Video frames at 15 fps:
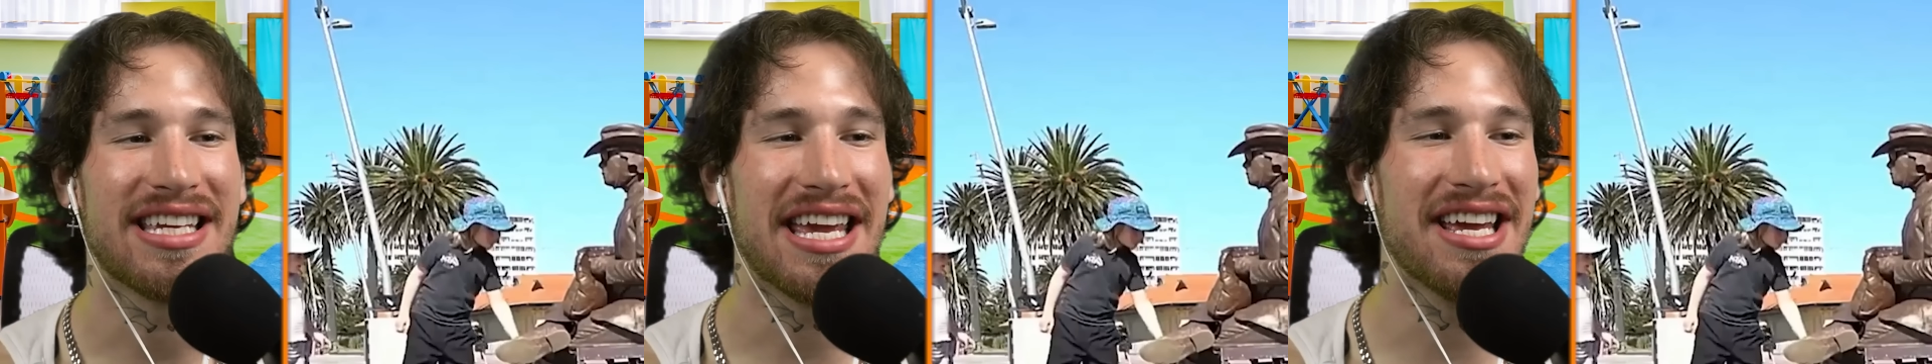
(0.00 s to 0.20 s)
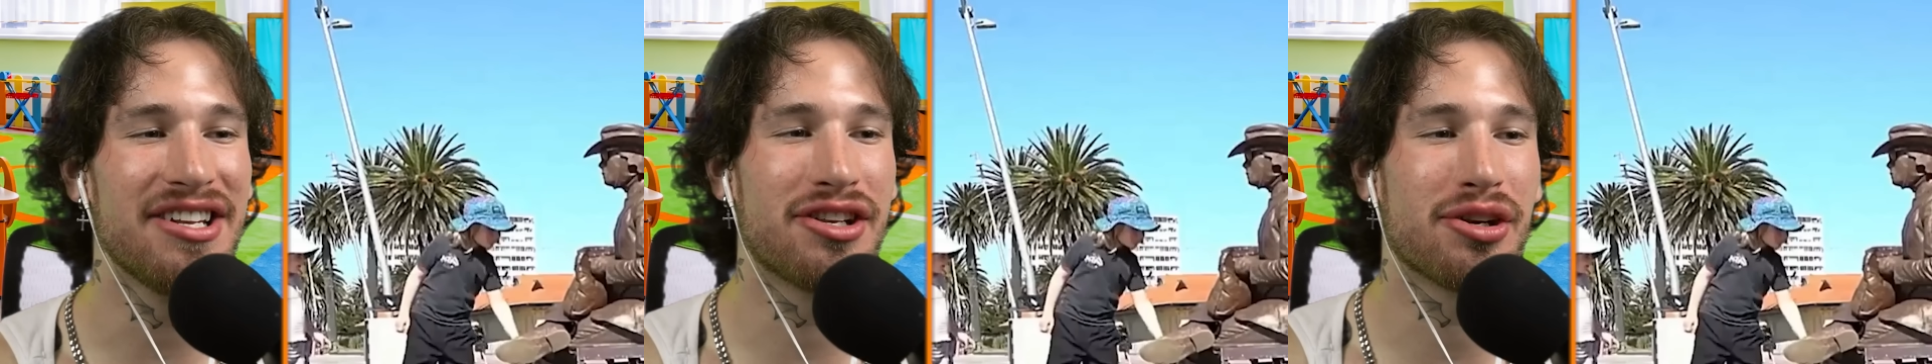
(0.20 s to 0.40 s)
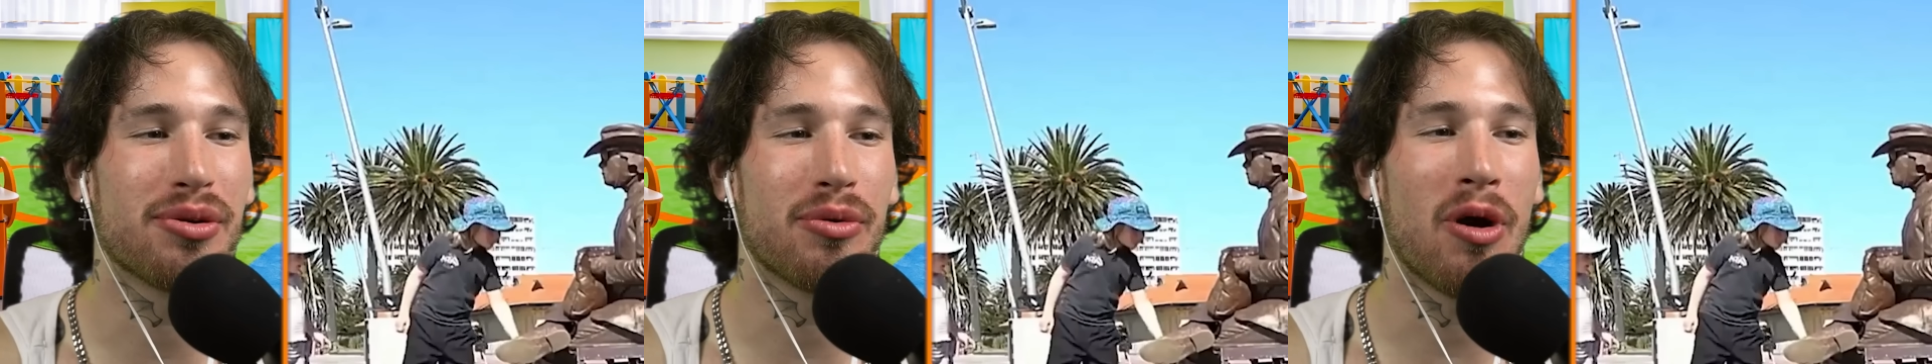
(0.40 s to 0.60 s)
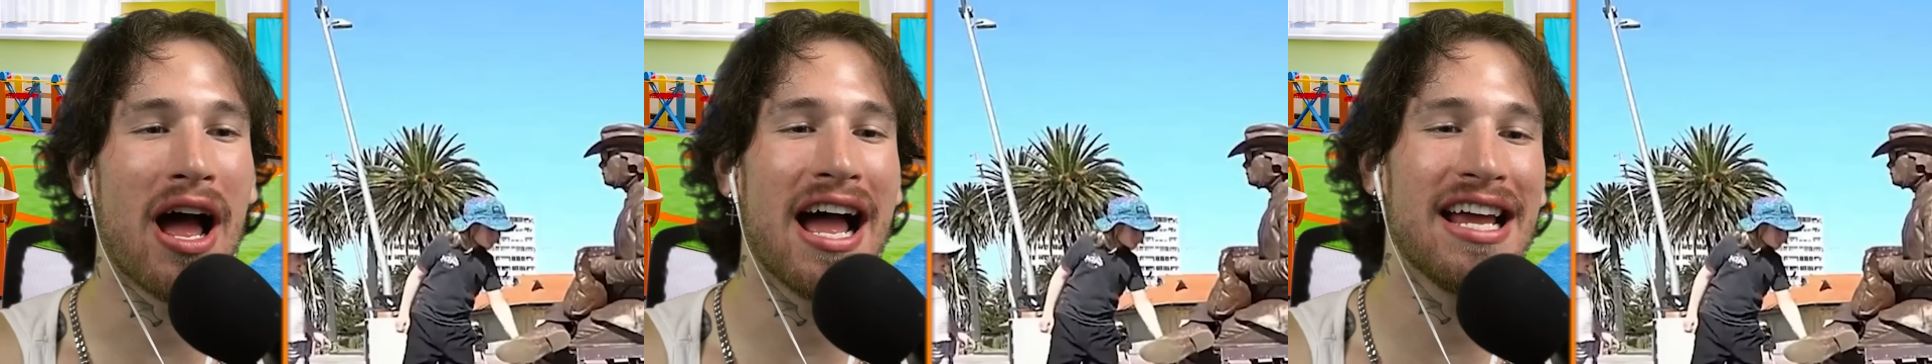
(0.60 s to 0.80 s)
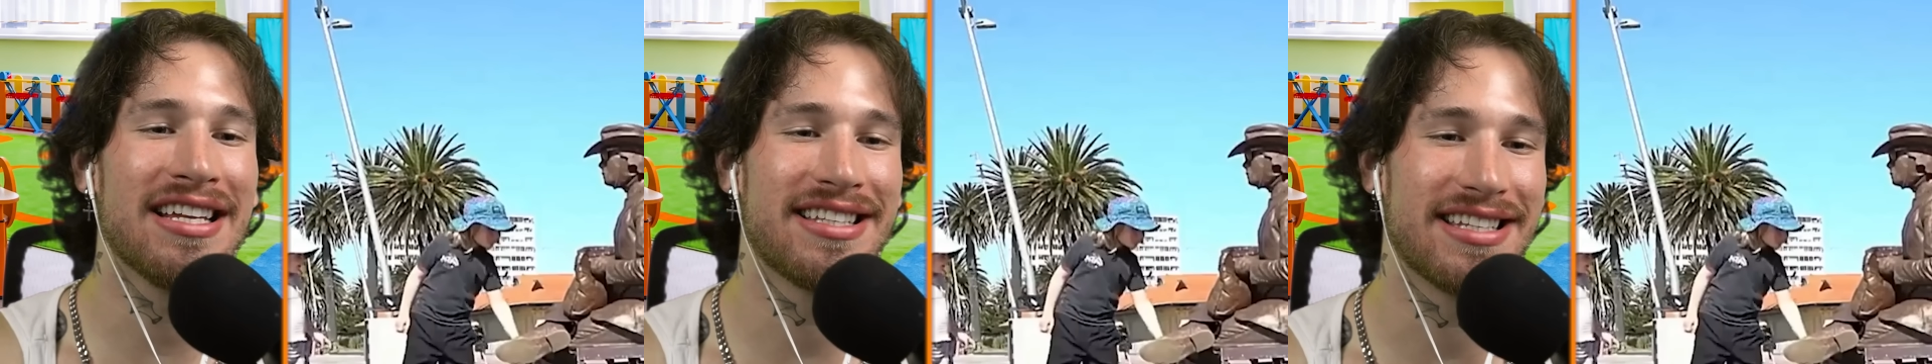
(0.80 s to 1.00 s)
Kid
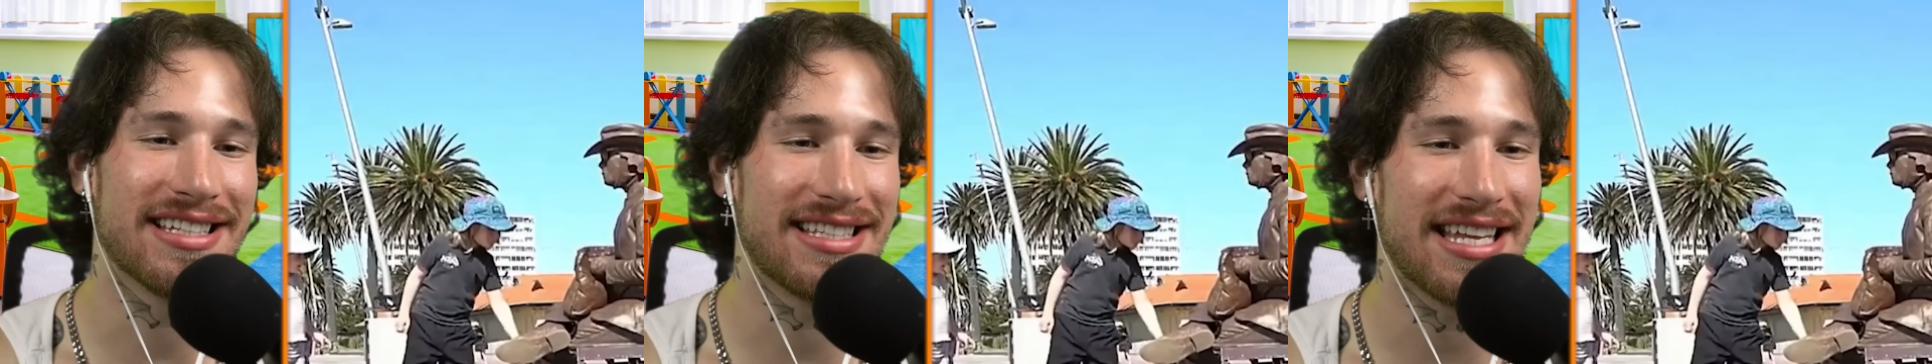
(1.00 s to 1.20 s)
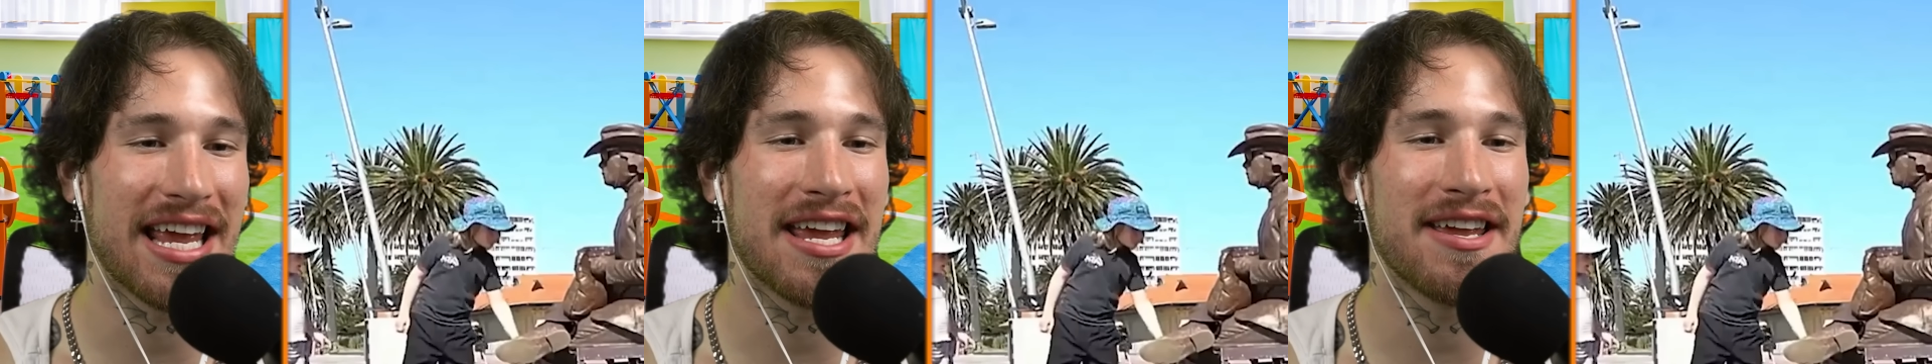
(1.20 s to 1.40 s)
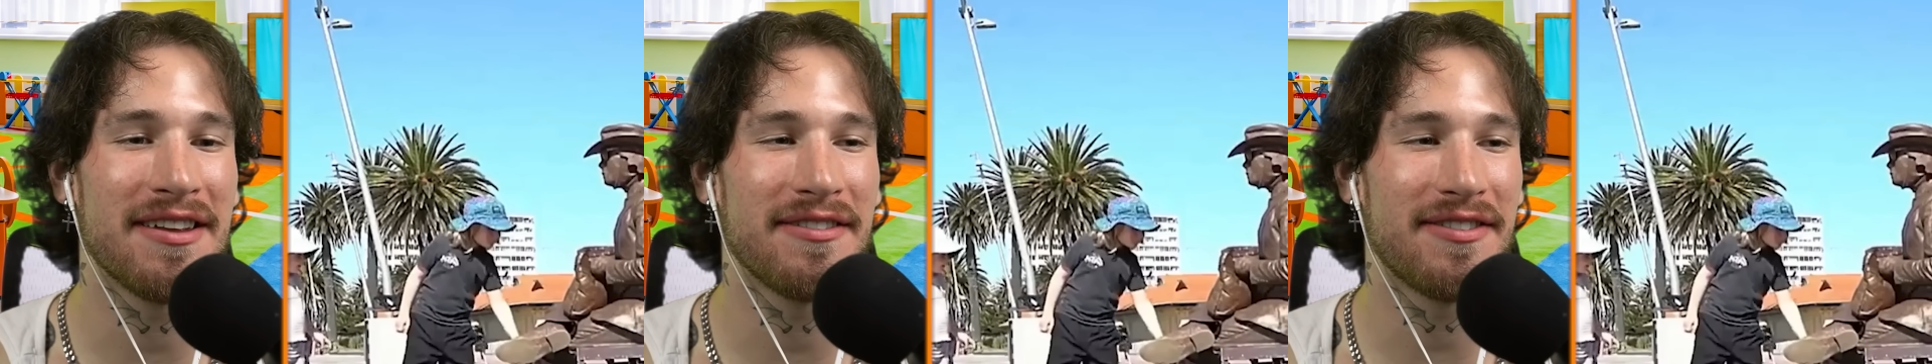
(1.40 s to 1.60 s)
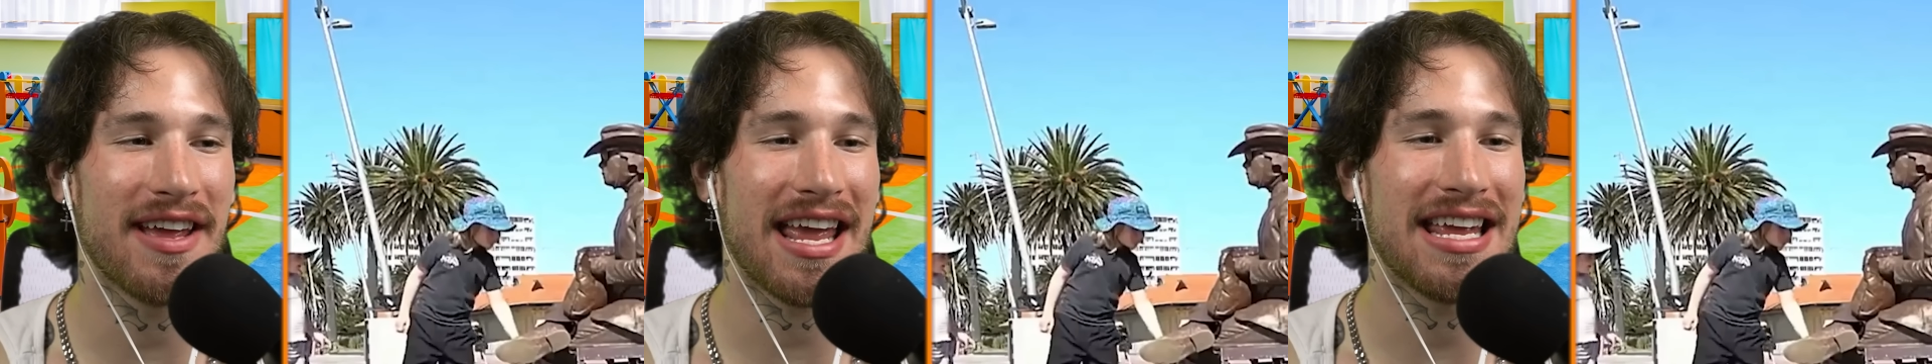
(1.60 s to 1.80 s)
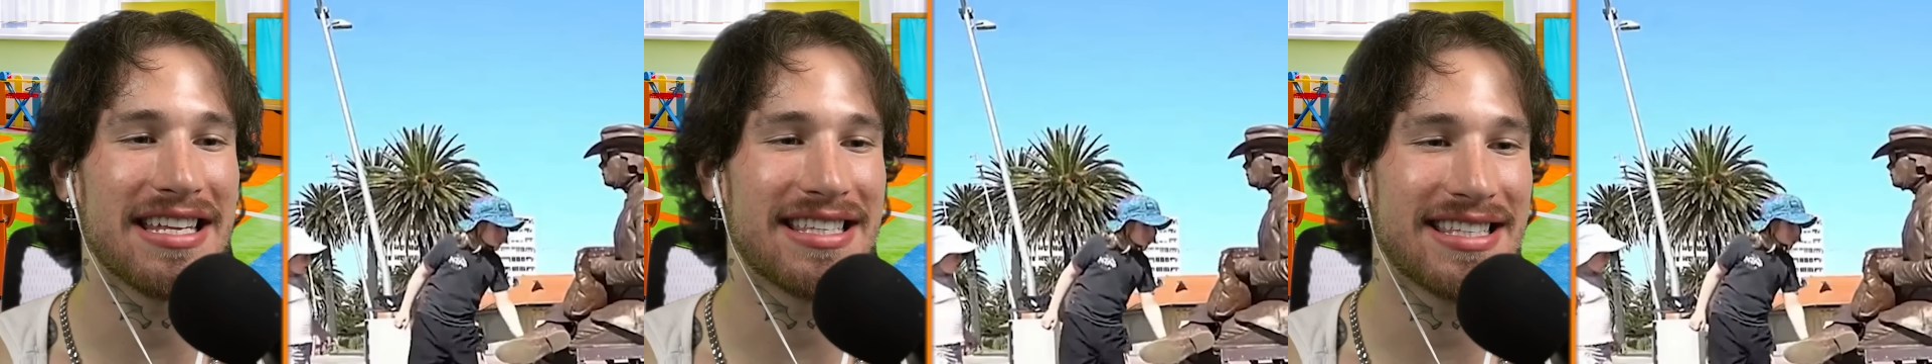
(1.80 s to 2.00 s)
tries to save
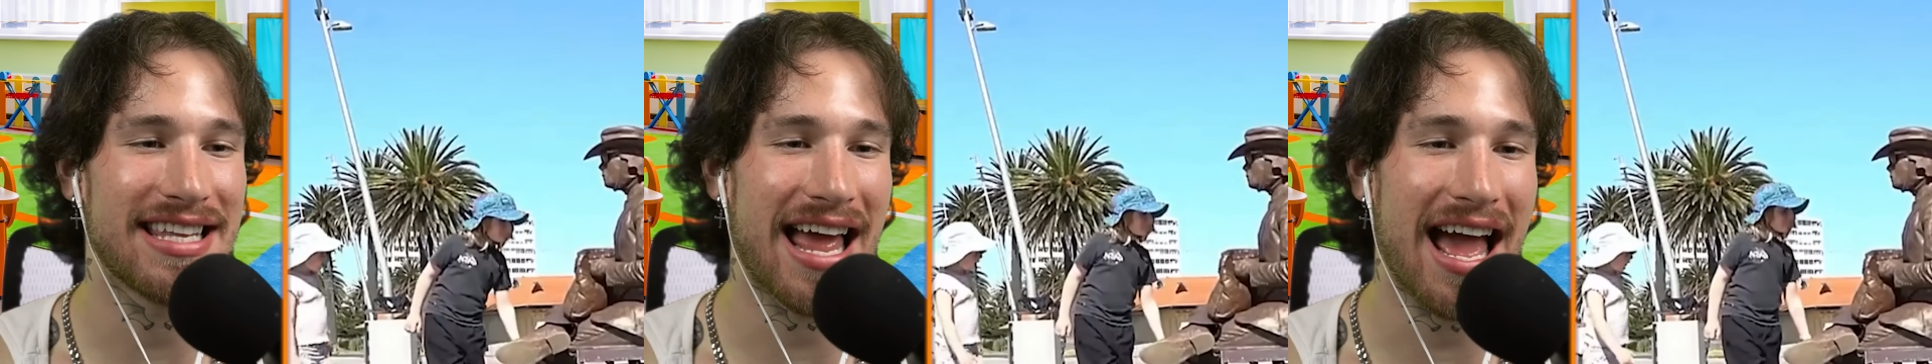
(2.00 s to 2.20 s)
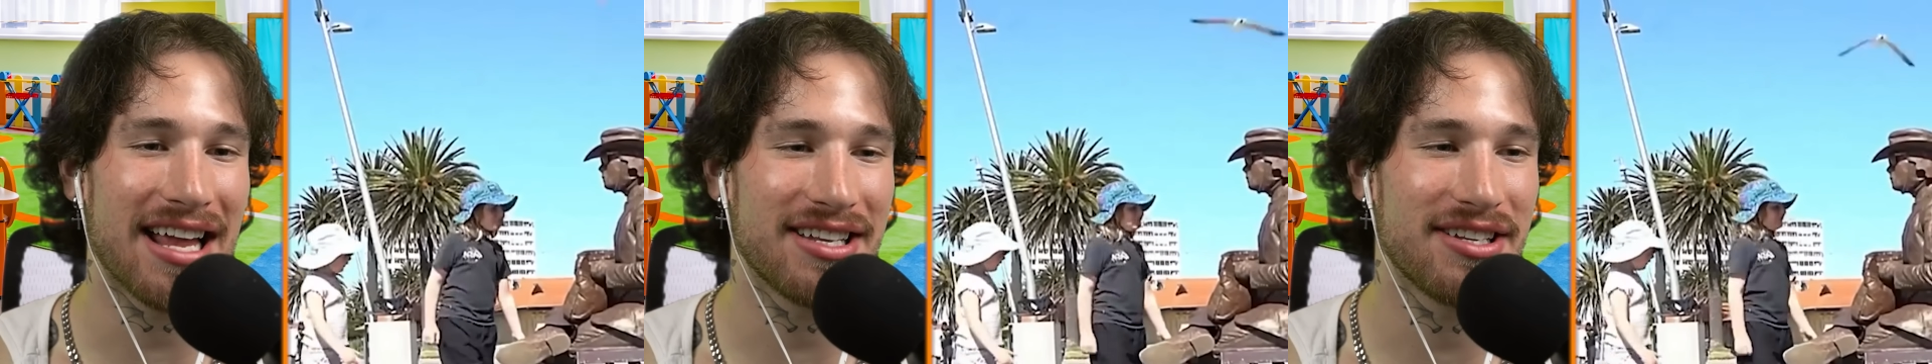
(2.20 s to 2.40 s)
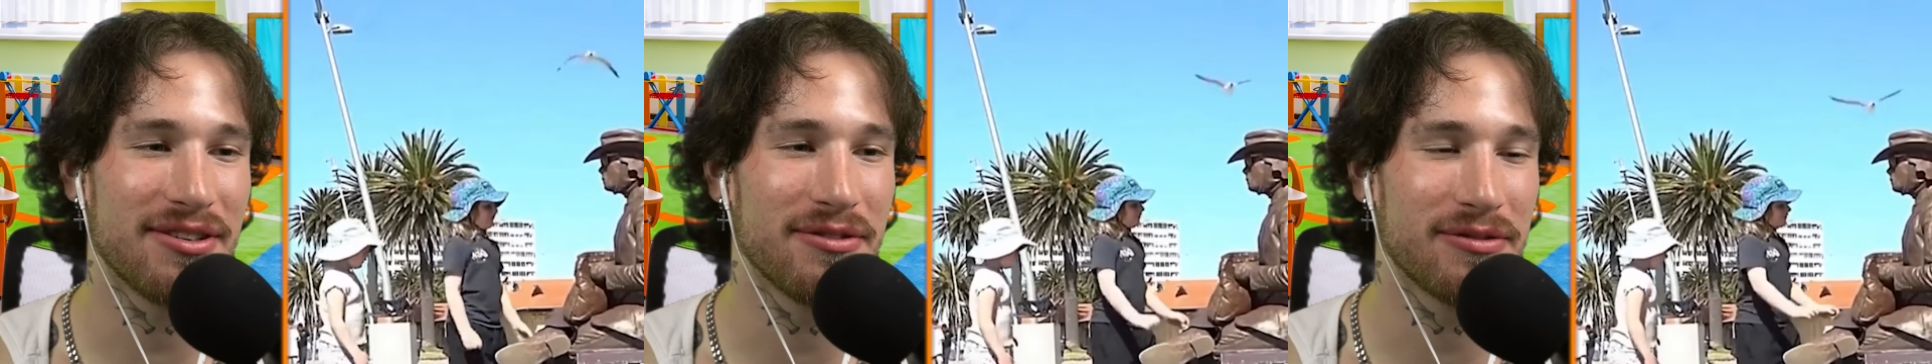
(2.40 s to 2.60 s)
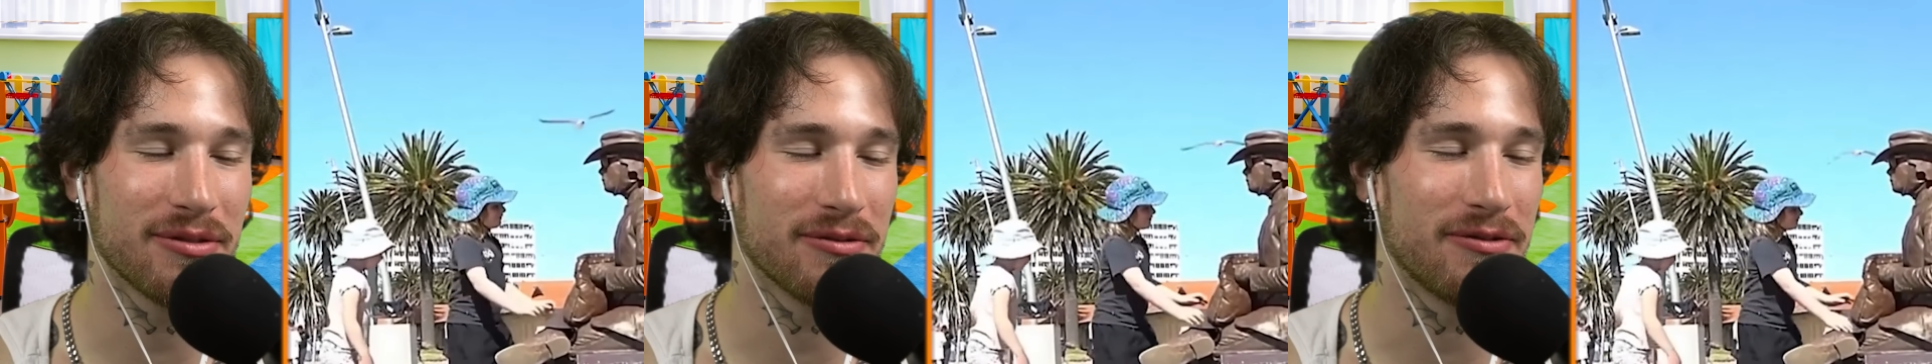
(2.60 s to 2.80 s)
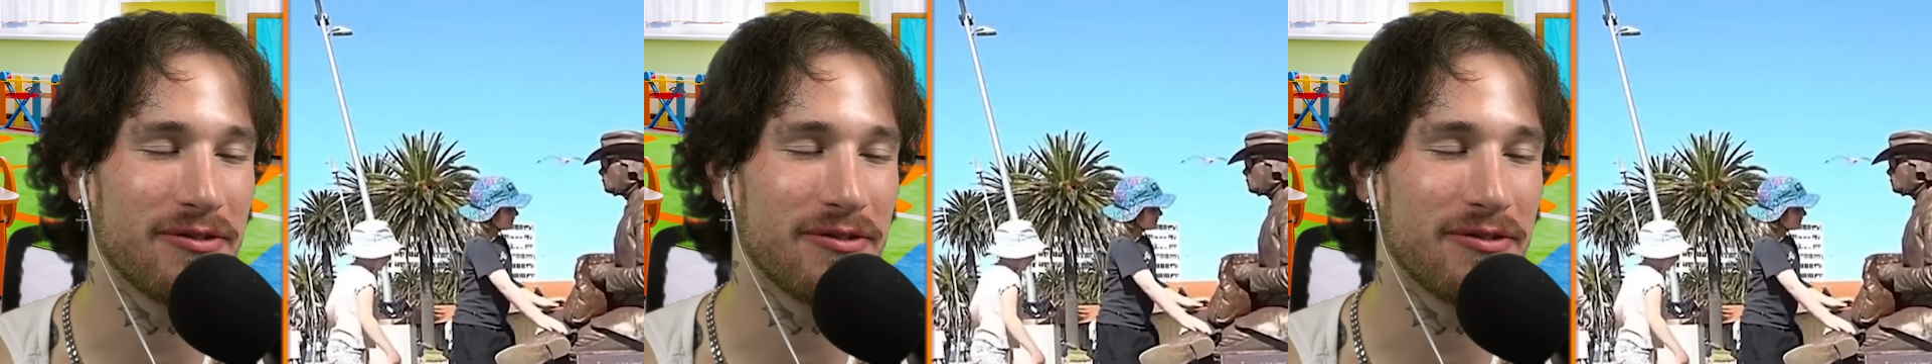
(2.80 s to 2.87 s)
a statue from